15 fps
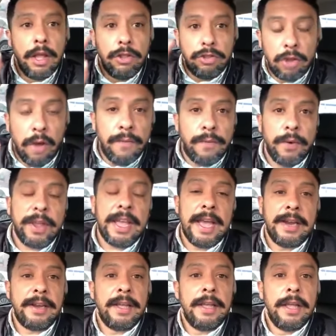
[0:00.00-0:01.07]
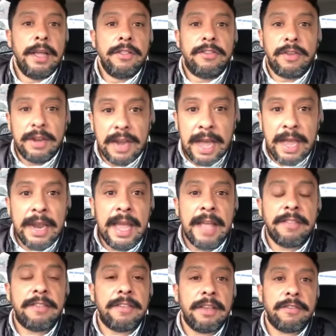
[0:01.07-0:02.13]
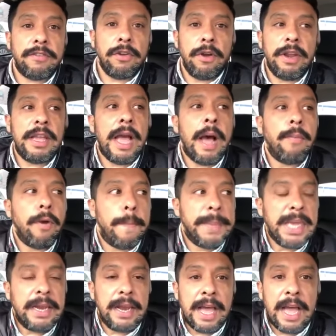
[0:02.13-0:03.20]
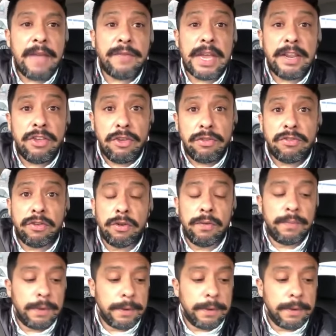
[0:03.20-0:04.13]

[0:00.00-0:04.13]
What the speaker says: Don't forget, tonight at 6:30, I will be live at YouTube